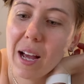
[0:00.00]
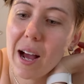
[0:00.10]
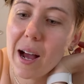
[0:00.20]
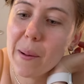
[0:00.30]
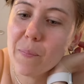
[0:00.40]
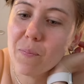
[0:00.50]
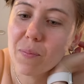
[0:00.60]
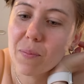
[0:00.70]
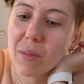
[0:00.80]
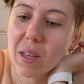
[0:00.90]
The
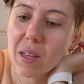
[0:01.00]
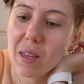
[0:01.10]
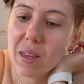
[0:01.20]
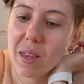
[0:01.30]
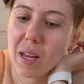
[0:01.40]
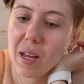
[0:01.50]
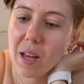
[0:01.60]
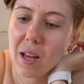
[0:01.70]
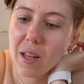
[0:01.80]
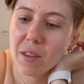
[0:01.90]

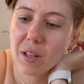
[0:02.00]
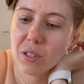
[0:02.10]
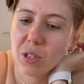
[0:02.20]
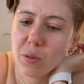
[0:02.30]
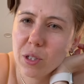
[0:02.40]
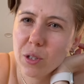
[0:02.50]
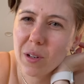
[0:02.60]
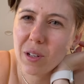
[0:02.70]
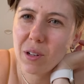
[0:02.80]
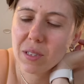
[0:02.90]

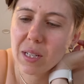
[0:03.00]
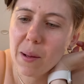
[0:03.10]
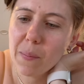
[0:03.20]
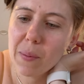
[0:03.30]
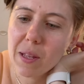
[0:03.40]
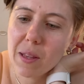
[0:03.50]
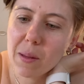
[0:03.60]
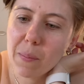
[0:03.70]
tuatua close up, but then the